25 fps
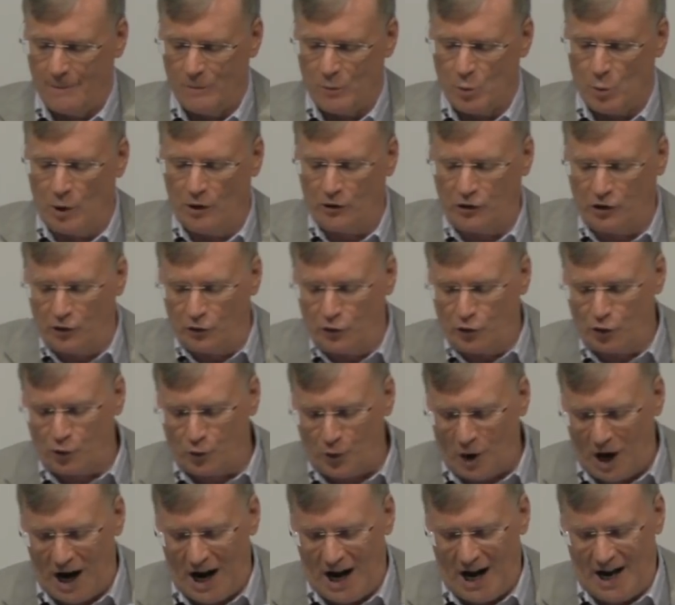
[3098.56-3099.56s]
was
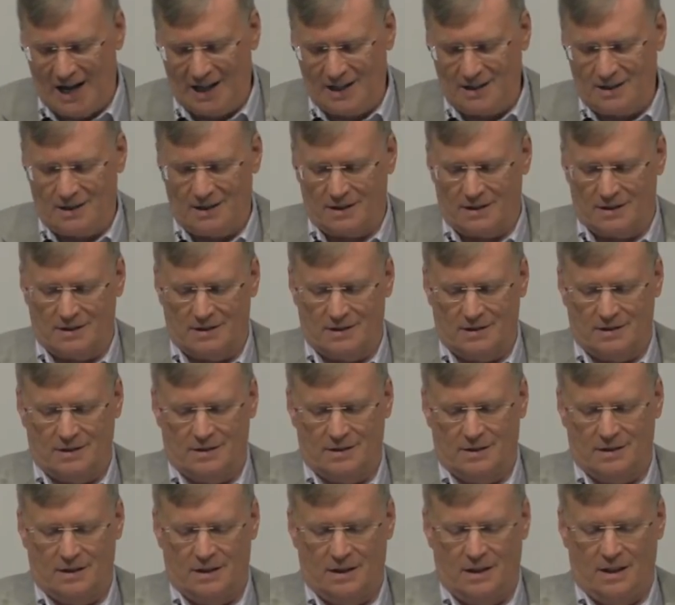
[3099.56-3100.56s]
enshrined
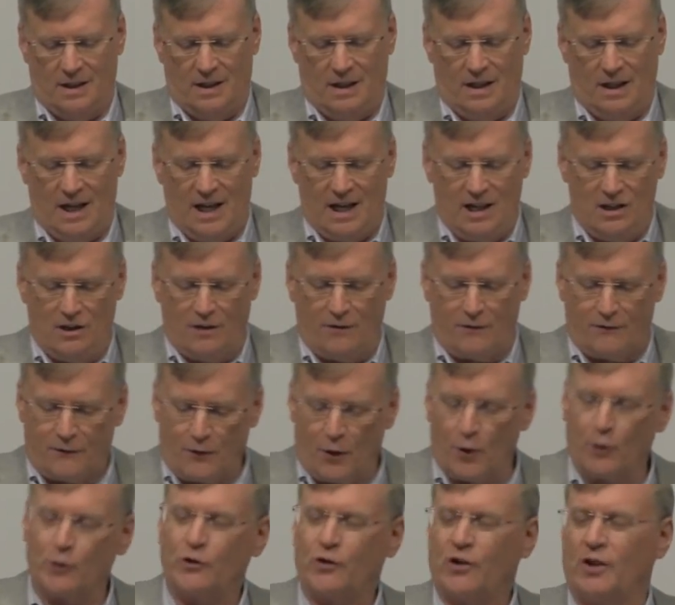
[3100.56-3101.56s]
in the
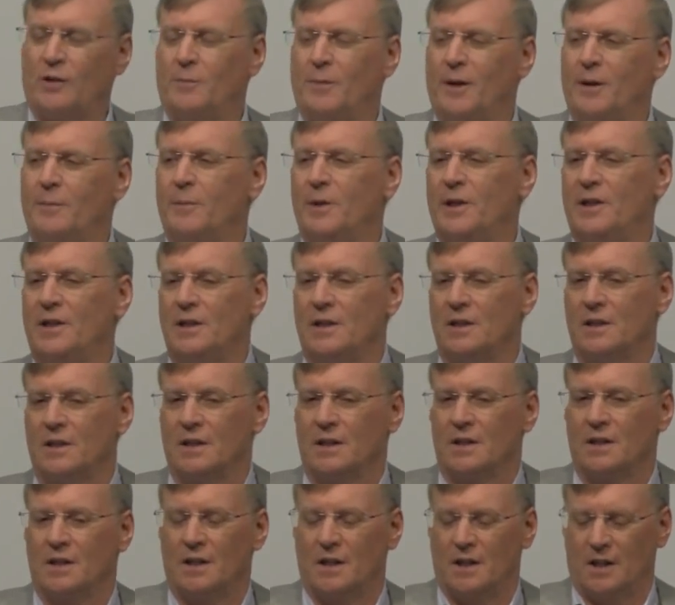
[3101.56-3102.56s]
First Amendment
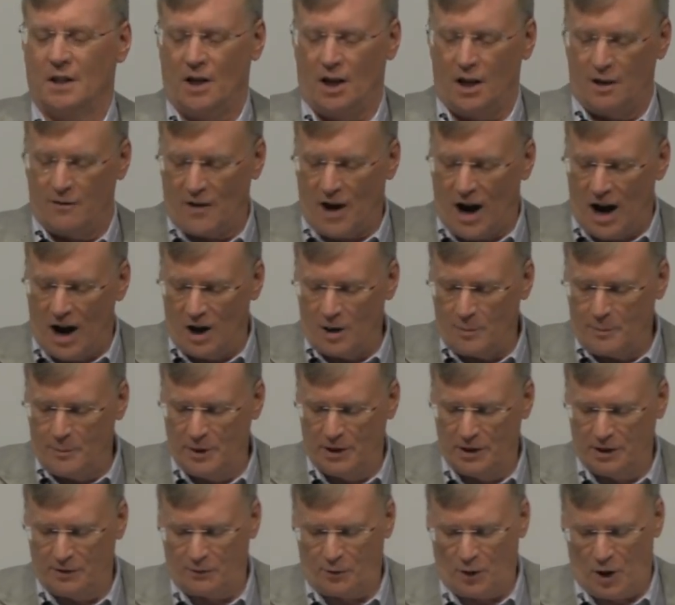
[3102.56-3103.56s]
of our
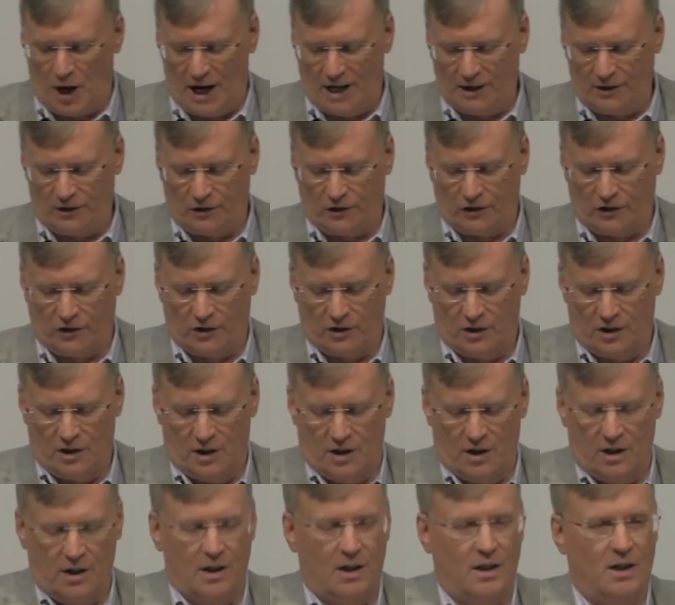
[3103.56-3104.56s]
Bill of Rights
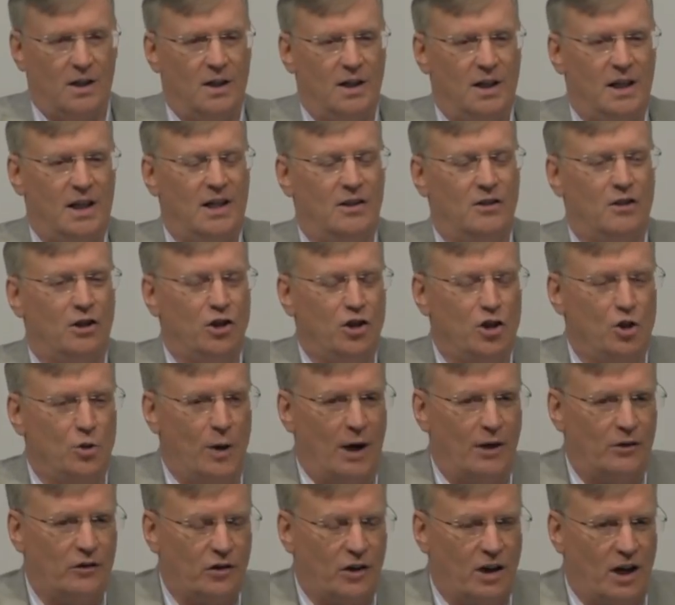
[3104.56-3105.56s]
in the
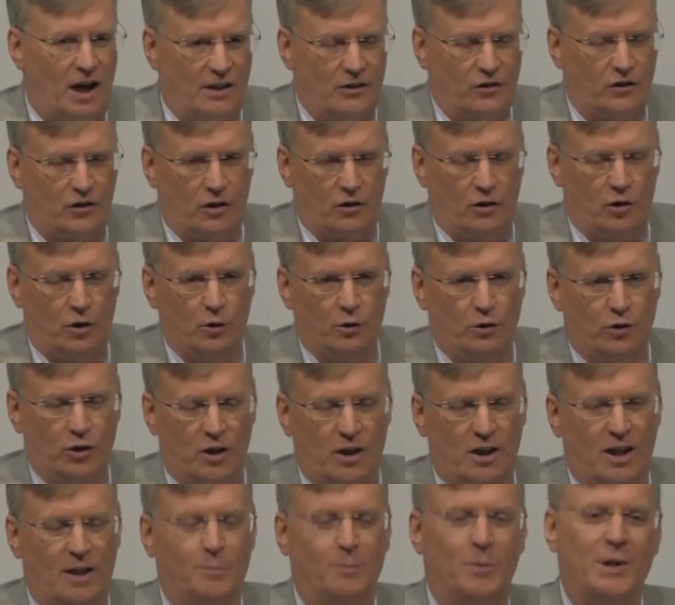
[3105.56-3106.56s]
U.S.
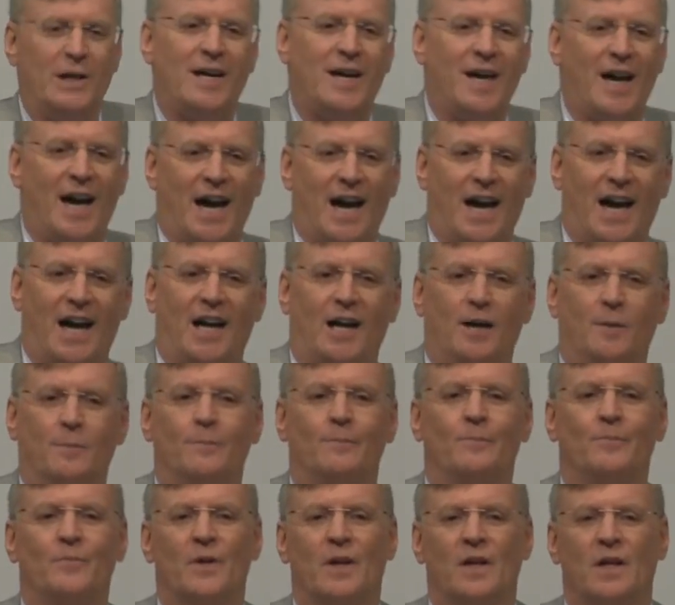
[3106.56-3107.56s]
Constitution and
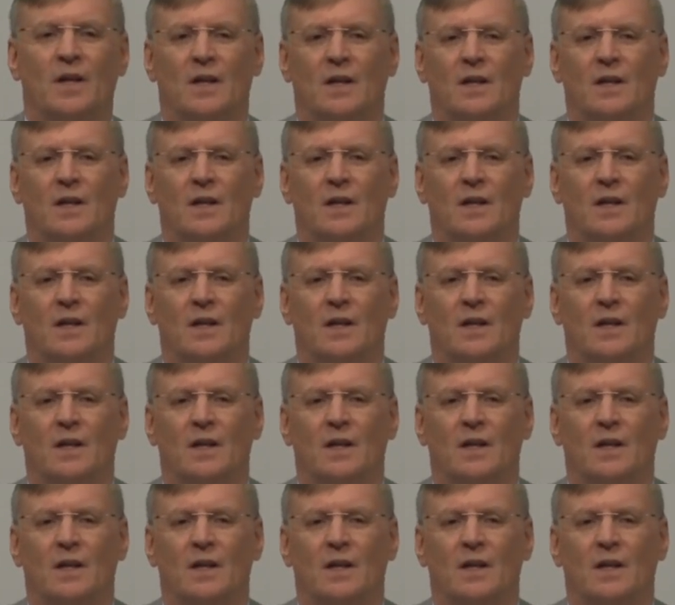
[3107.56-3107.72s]
became